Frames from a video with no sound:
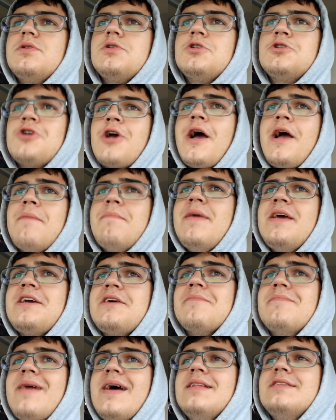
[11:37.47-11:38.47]
try and make
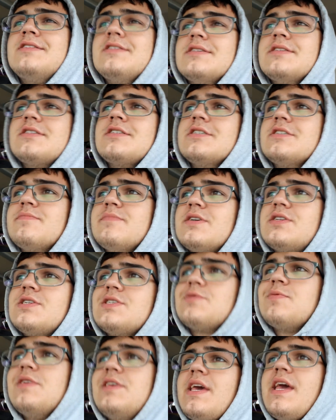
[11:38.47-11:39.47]
amends as much
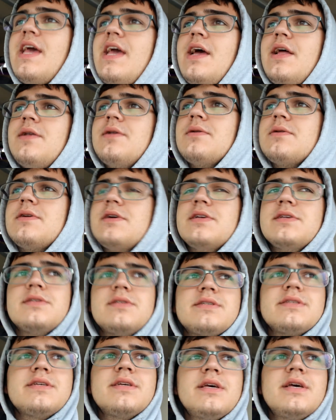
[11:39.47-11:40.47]
as we can,
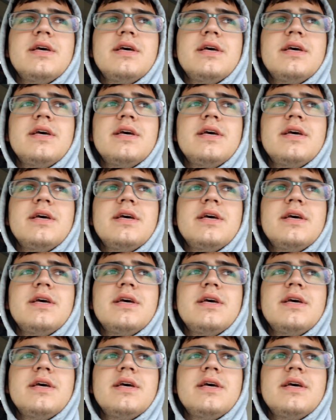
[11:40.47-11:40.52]
because